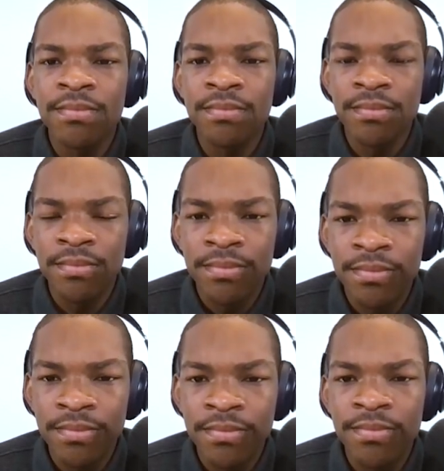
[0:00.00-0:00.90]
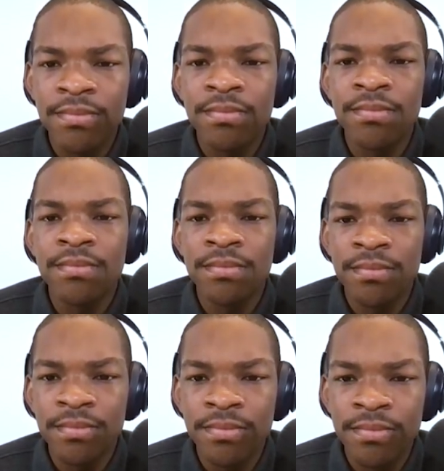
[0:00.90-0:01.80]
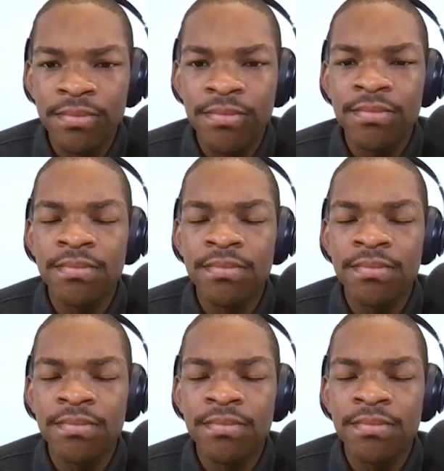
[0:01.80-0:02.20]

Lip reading: [no speech]